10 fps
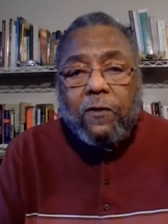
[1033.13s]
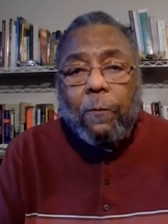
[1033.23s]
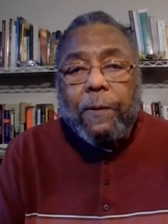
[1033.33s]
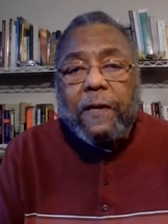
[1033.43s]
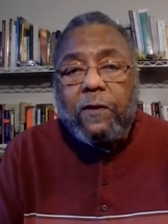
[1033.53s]
So
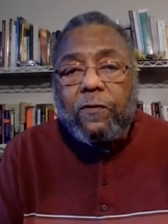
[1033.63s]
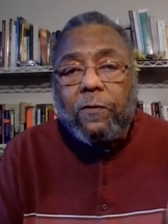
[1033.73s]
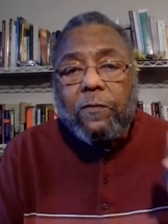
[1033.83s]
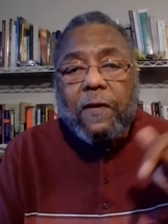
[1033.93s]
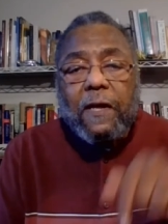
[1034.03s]
please
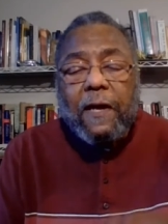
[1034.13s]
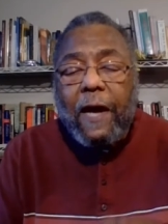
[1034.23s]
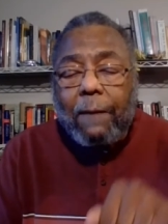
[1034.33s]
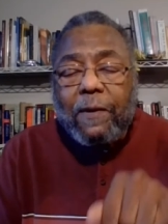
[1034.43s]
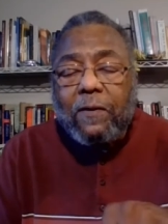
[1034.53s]
use the
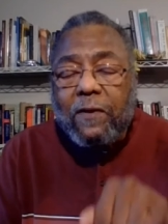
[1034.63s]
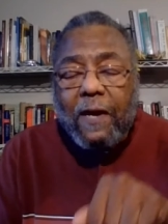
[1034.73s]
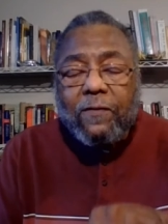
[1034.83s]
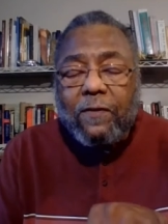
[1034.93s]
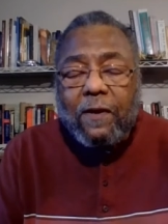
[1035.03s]
comment
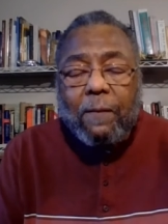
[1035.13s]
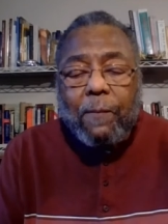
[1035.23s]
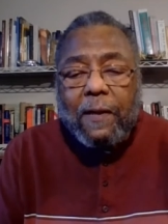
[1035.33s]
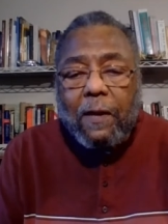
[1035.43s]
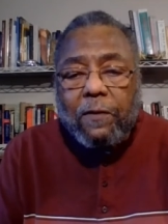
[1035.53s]
section
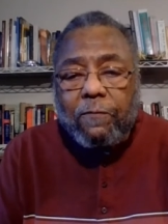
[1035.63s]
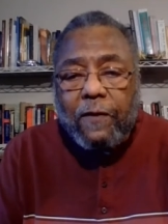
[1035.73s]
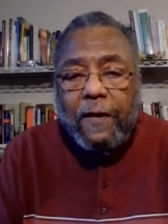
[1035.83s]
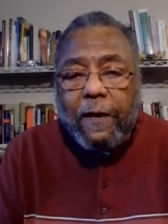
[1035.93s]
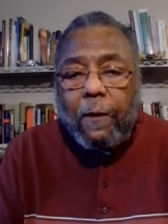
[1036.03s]
below the
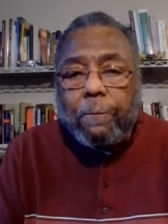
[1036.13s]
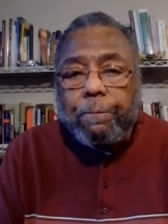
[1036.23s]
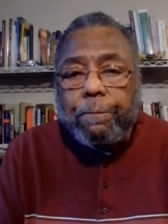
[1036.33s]
video.